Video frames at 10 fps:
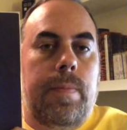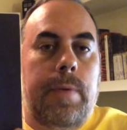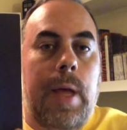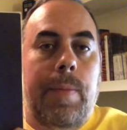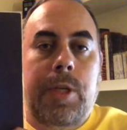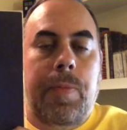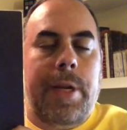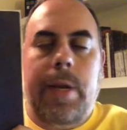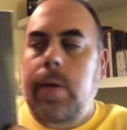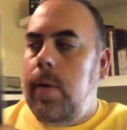not much
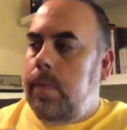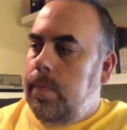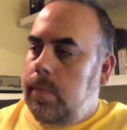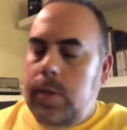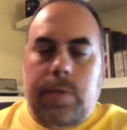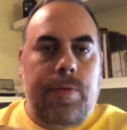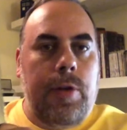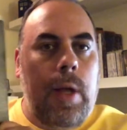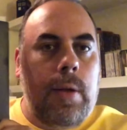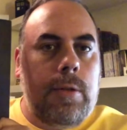money at all, just a few
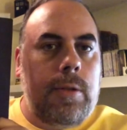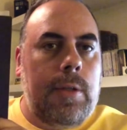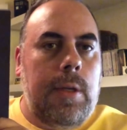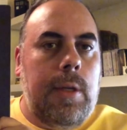dollars.